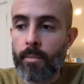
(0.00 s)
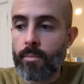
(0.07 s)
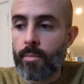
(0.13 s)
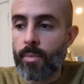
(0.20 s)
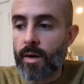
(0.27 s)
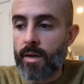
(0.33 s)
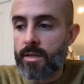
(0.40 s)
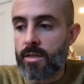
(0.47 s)

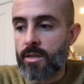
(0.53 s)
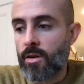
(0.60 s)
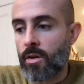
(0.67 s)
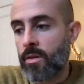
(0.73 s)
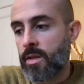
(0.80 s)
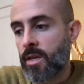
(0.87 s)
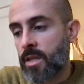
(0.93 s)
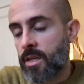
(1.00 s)
But
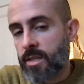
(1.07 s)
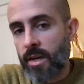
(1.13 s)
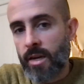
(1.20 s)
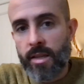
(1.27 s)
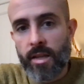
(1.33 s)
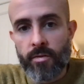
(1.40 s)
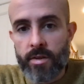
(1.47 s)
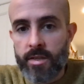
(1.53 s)
on the other side,
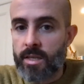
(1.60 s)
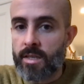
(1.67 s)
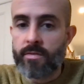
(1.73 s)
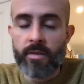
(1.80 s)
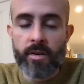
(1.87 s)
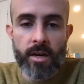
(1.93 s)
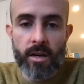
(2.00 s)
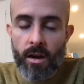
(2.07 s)
there is this
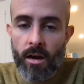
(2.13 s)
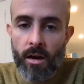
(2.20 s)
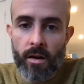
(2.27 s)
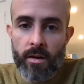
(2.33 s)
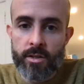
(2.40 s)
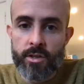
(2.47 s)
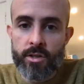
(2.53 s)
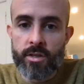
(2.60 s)
very
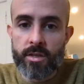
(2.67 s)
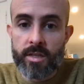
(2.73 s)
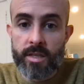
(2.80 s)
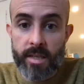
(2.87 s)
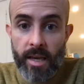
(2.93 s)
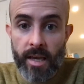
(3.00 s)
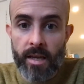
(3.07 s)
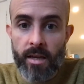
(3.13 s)
large
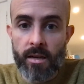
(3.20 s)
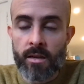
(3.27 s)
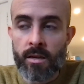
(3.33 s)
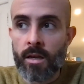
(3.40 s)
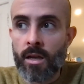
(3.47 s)
scale